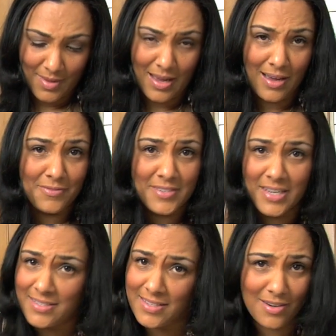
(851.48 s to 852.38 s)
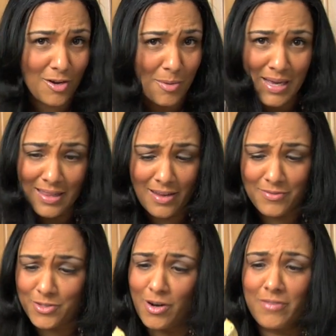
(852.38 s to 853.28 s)
I've tasted it all my life,
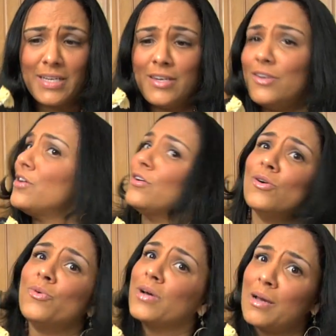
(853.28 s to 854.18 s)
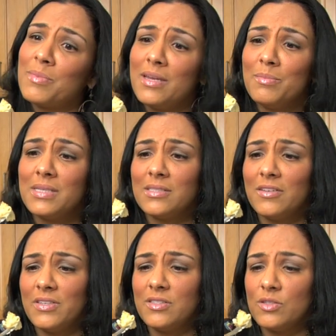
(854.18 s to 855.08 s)
so I already know what I'm getting
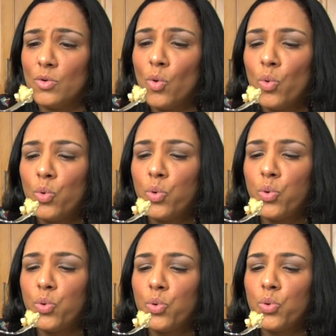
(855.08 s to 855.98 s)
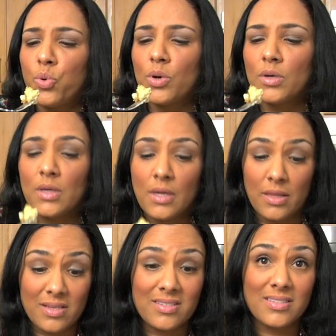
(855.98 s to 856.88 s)
myself into.
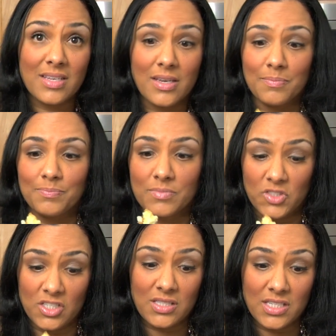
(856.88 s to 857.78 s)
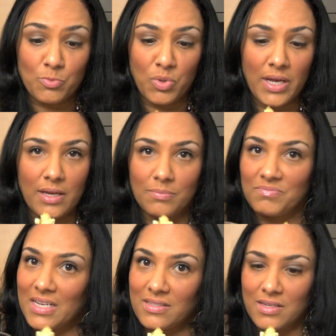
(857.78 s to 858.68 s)
This is it. Just this plate,
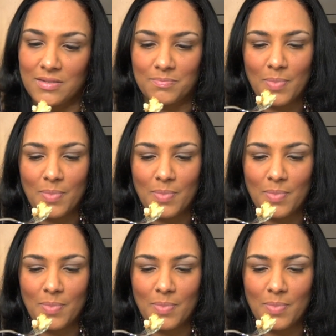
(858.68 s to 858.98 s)
that's it.